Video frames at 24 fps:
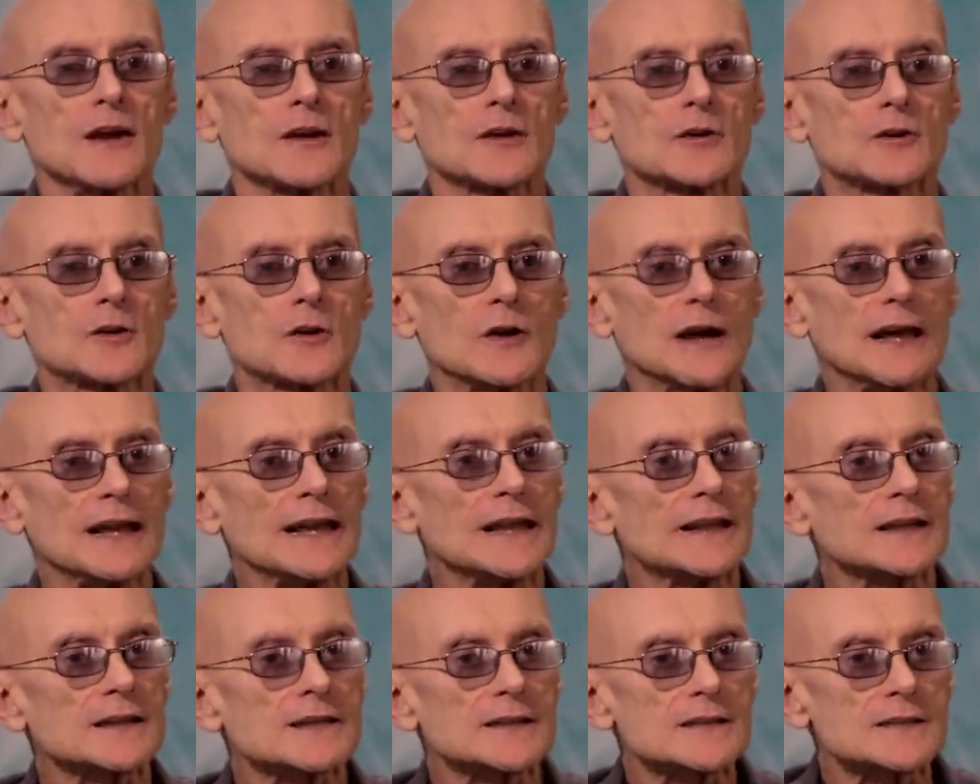
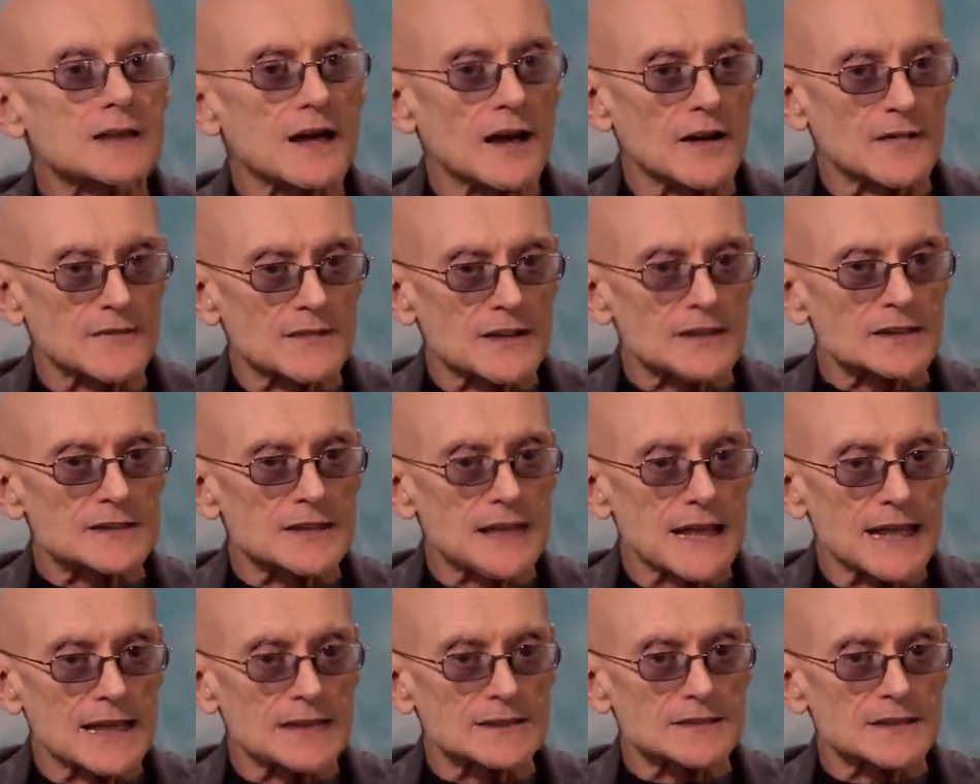Critics of this
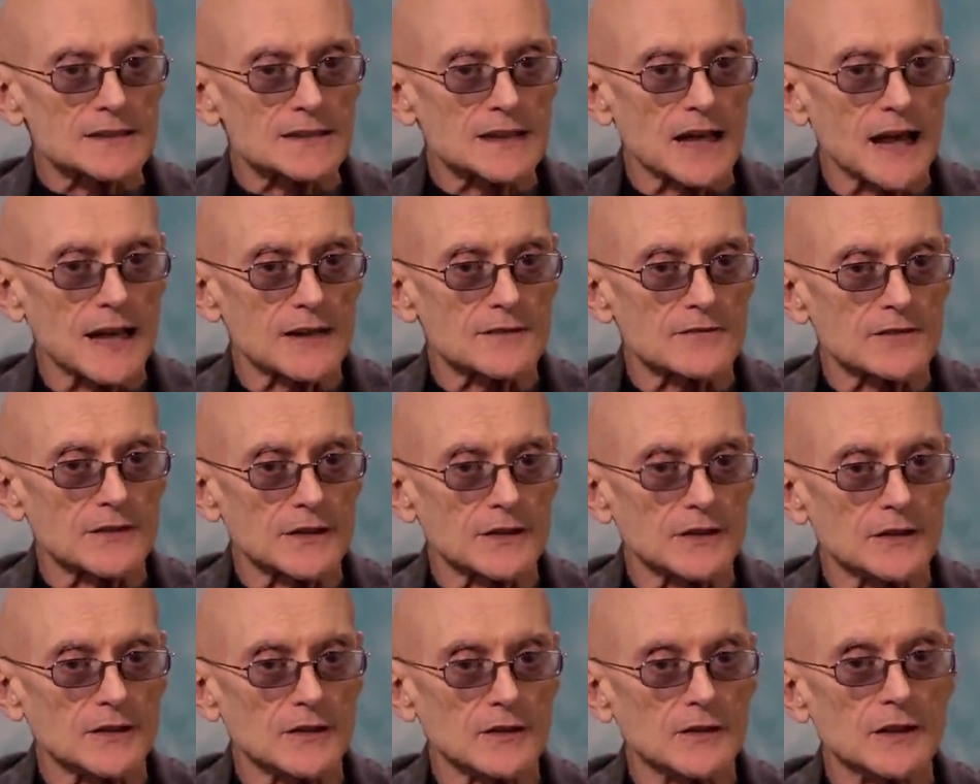inside
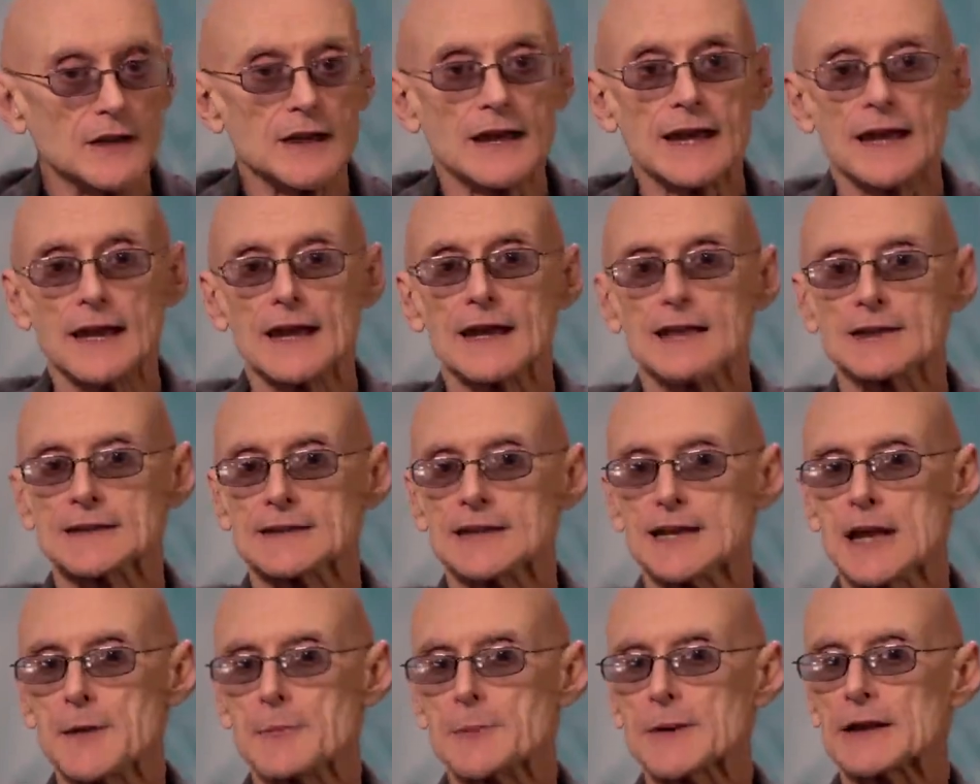view
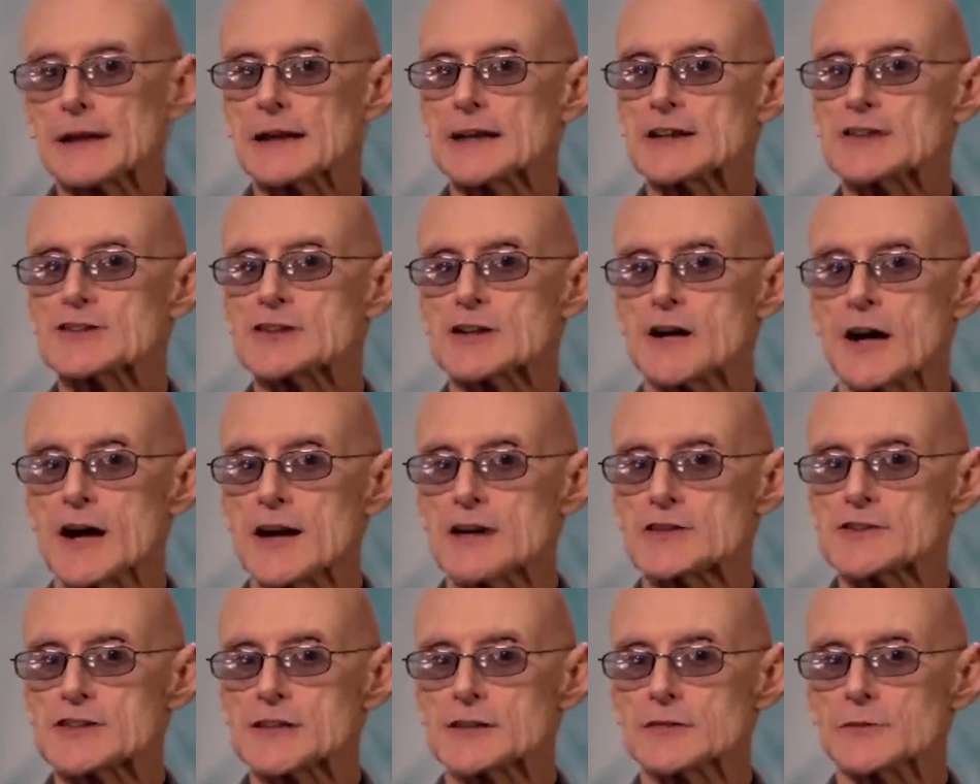typically
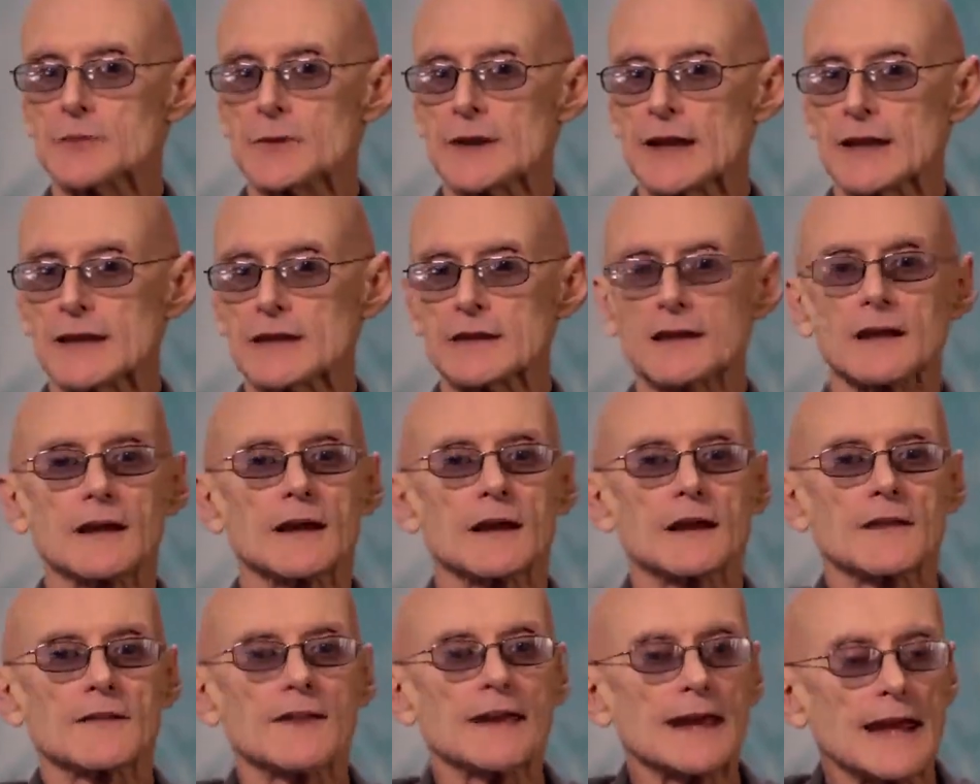charge it with
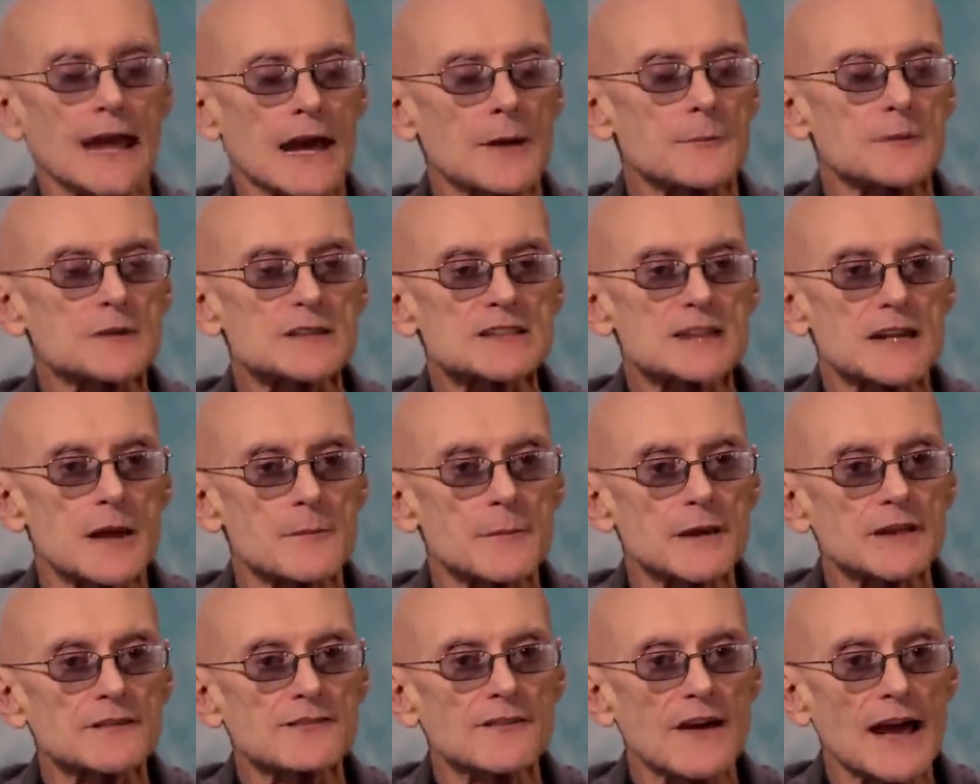the
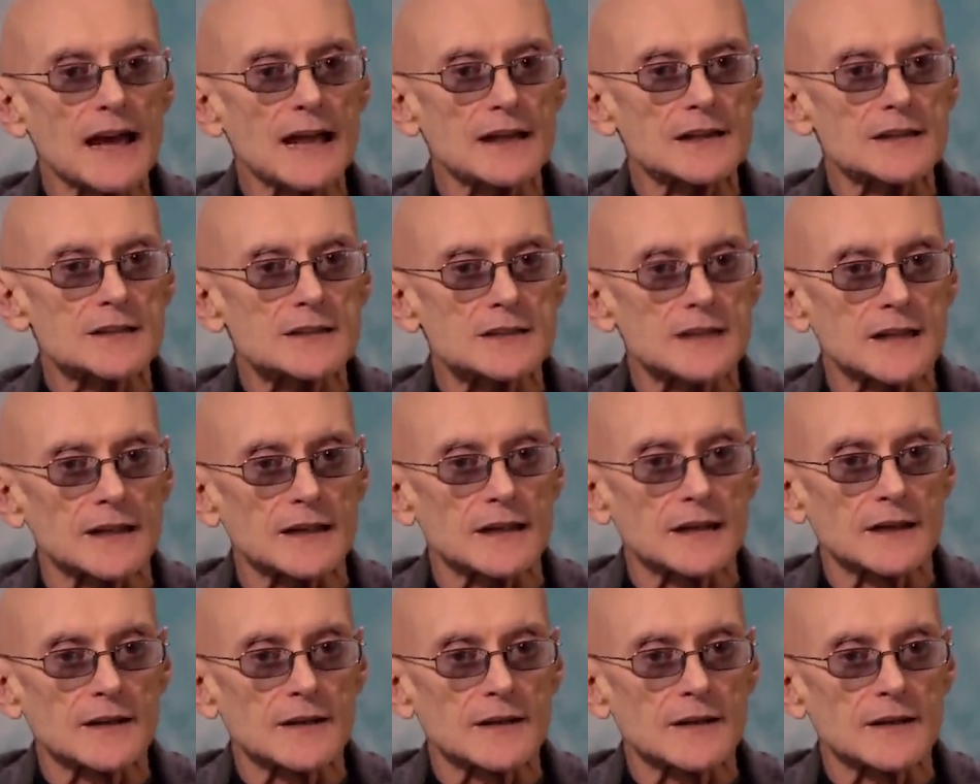epistemic fallacy,